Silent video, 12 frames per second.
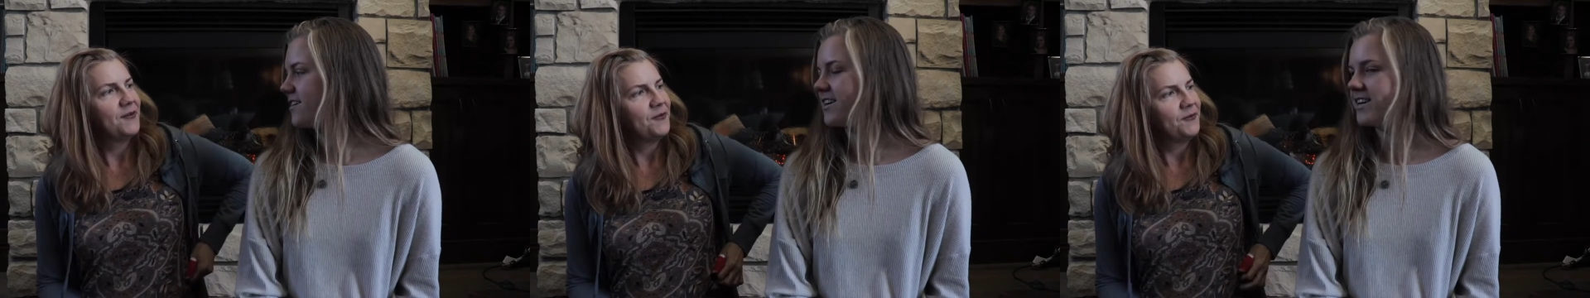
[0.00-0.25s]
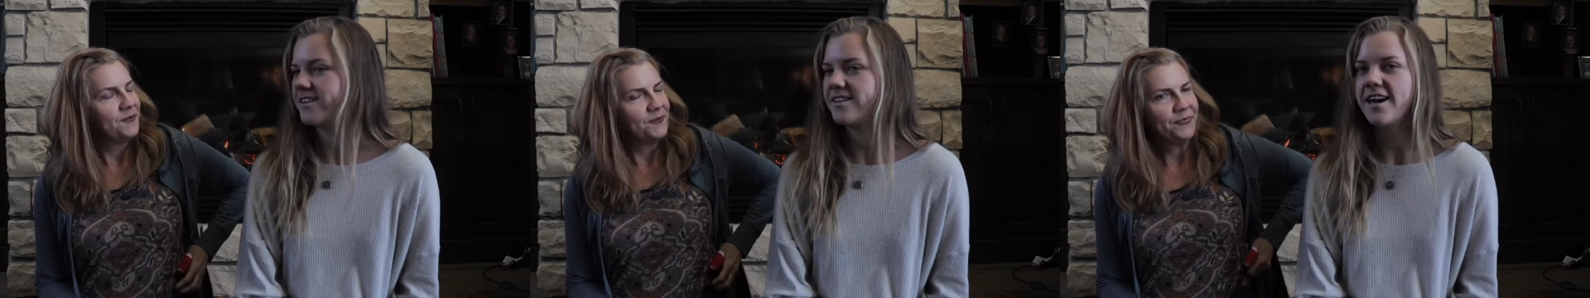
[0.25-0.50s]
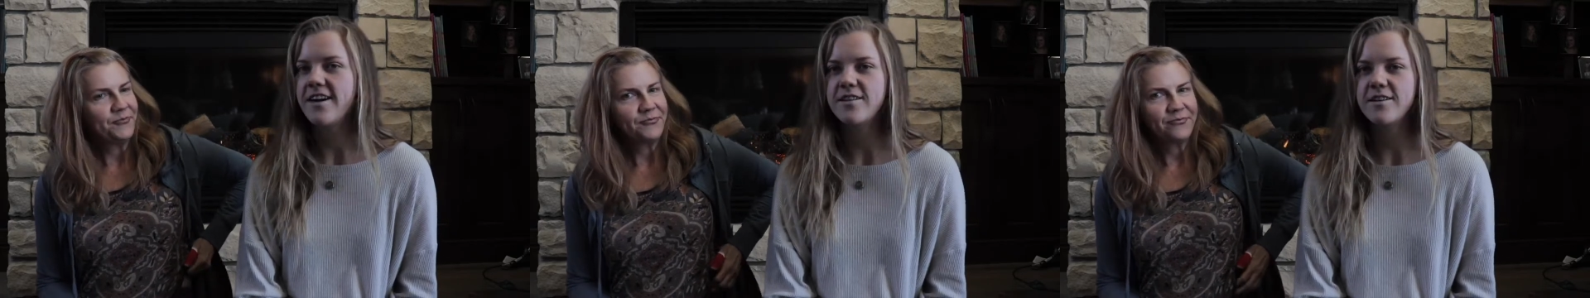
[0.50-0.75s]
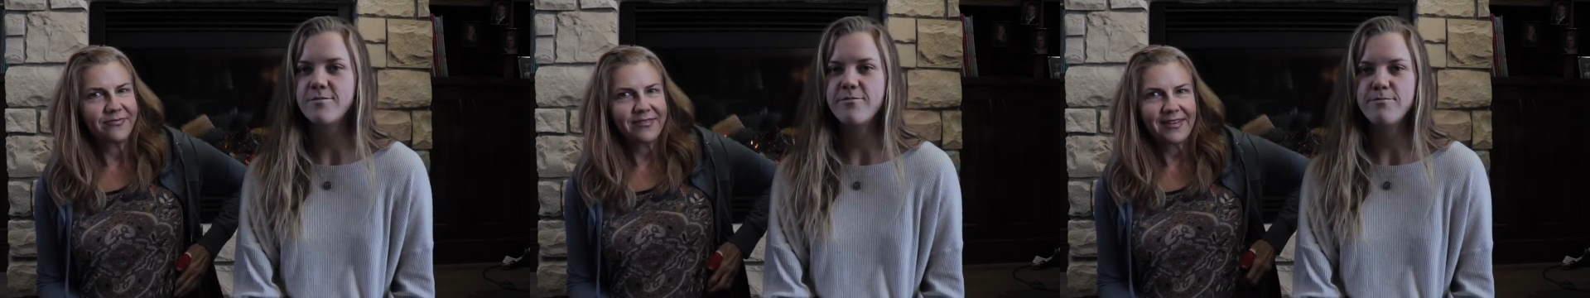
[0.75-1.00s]
Speaker 1: All right. Yeah,
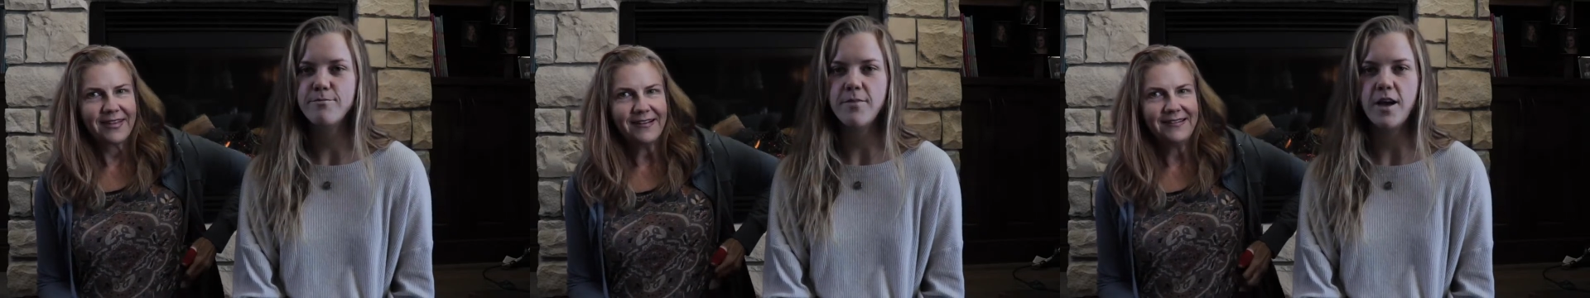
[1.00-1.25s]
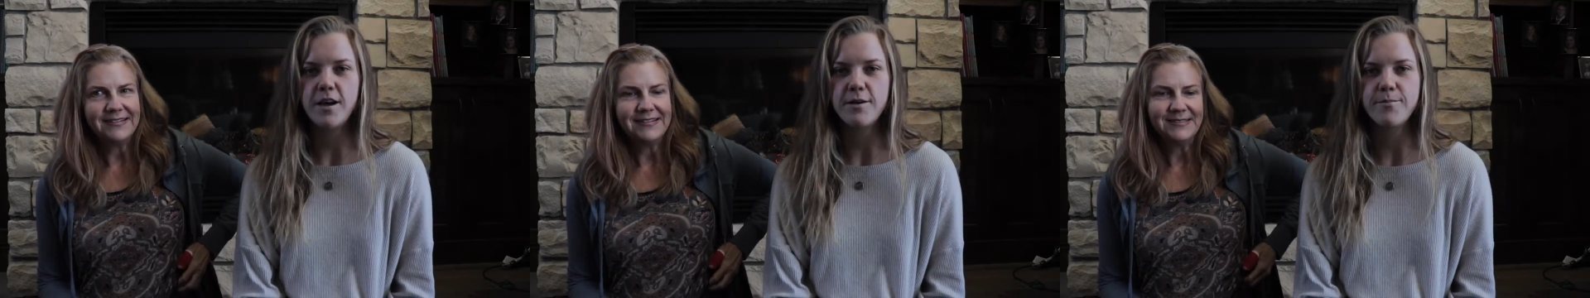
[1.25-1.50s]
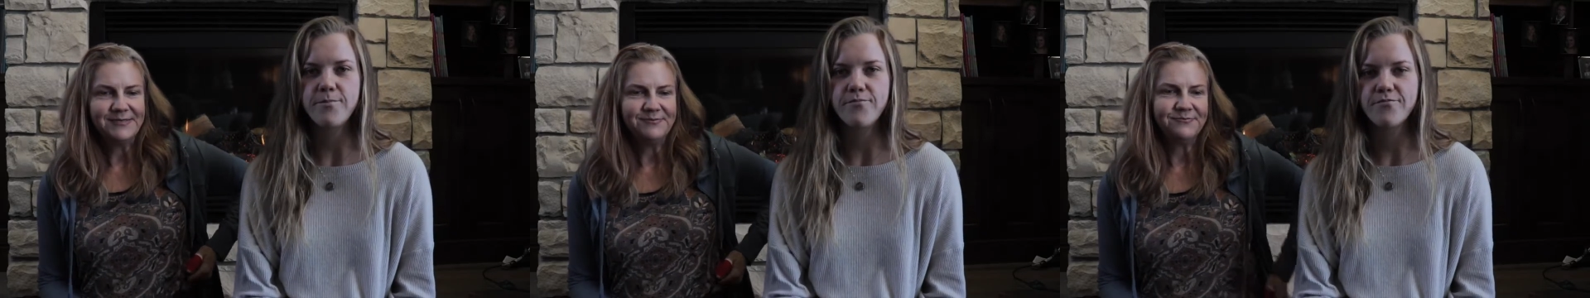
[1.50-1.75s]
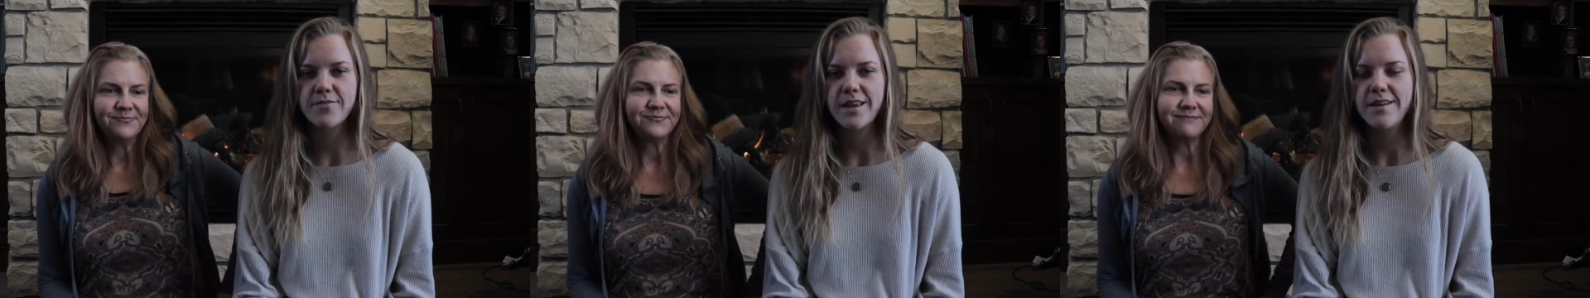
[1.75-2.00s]
the
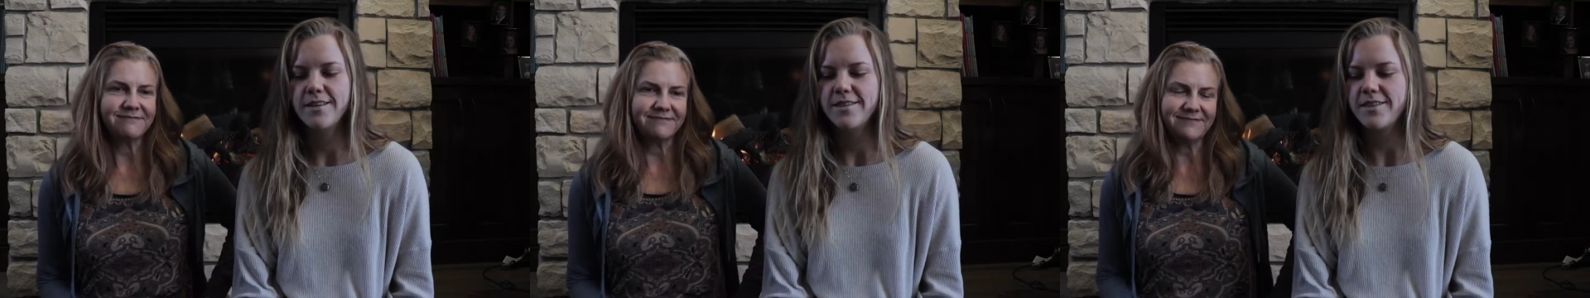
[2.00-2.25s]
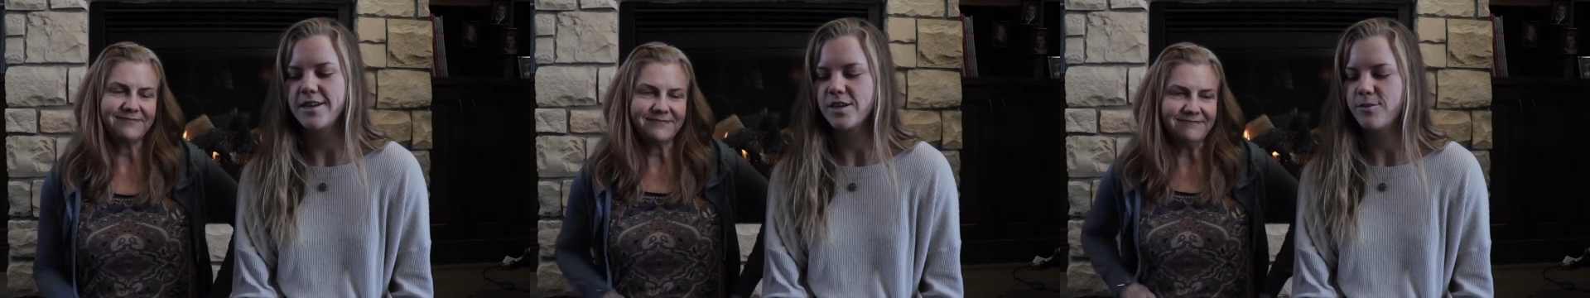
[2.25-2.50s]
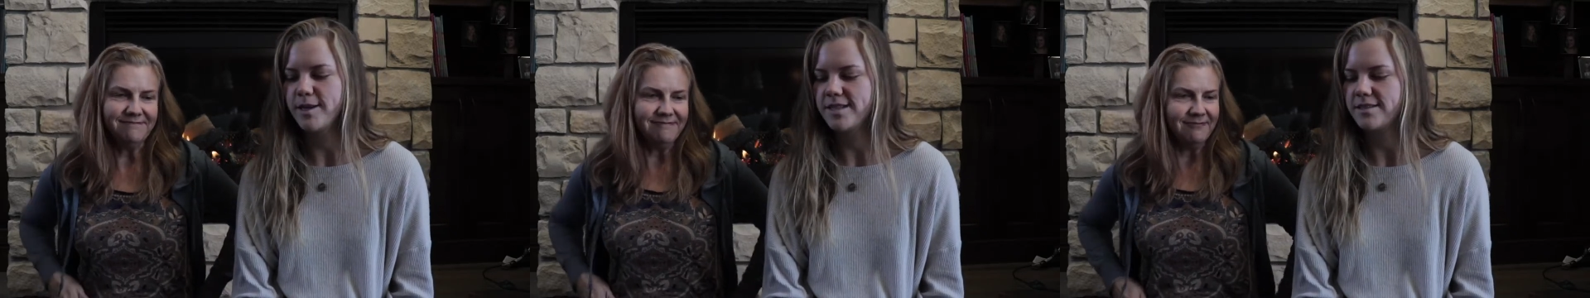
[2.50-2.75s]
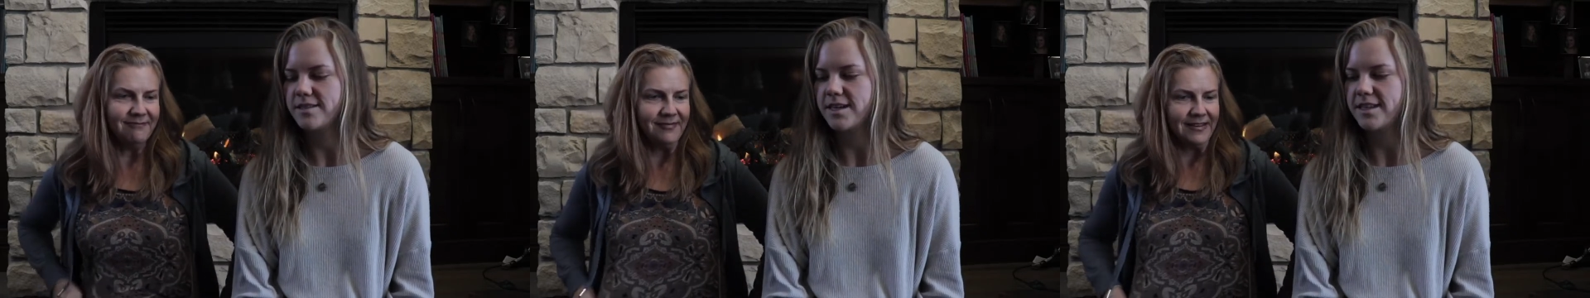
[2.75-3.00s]
um, the
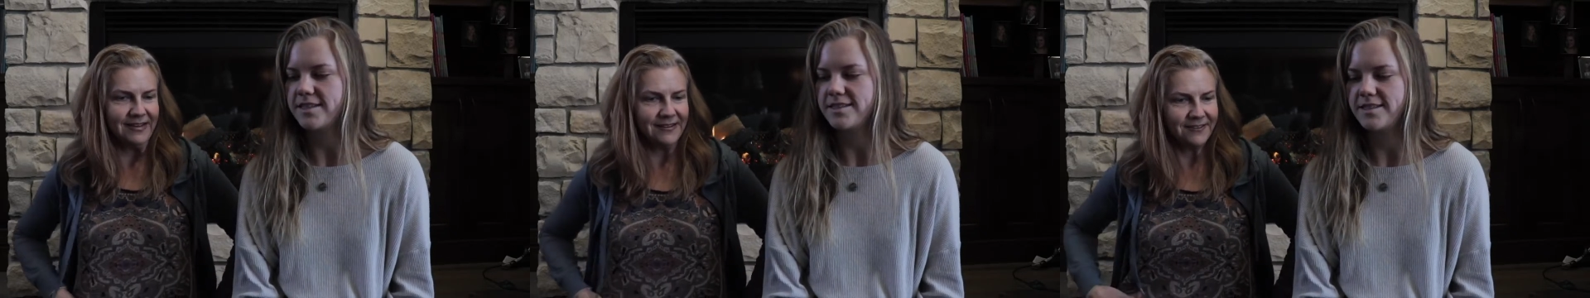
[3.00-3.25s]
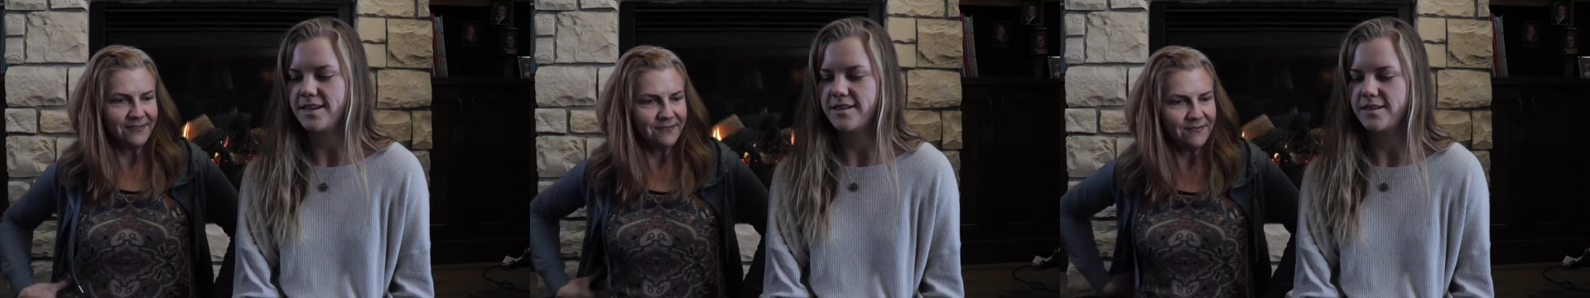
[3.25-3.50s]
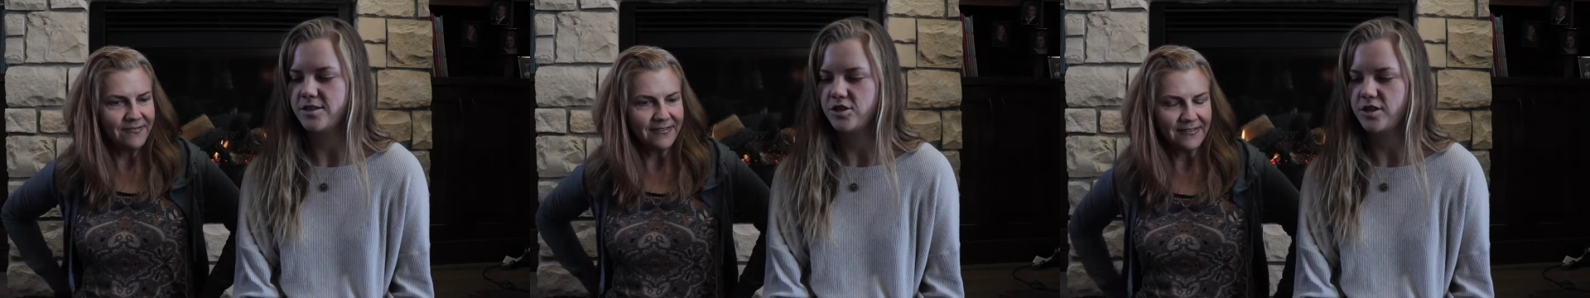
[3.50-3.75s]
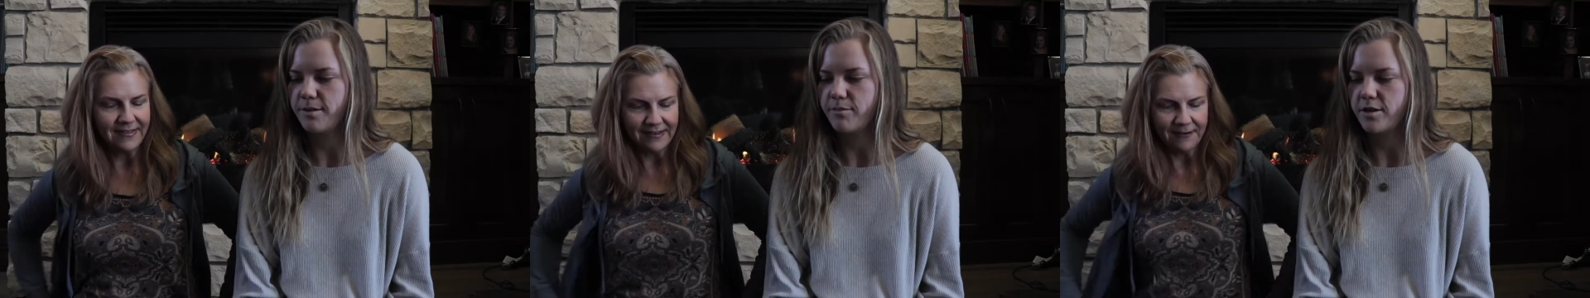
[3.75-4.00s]
Humane Society said
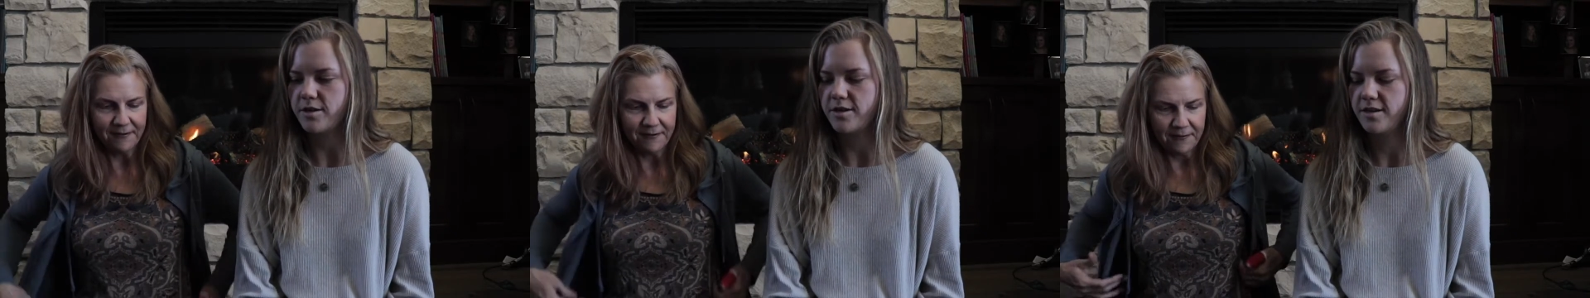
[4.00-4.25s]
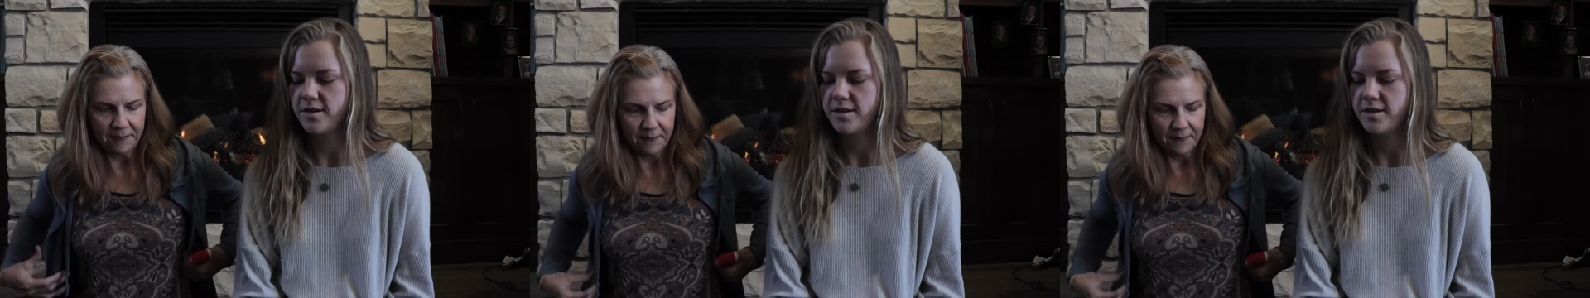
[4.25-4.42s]
Shepherd.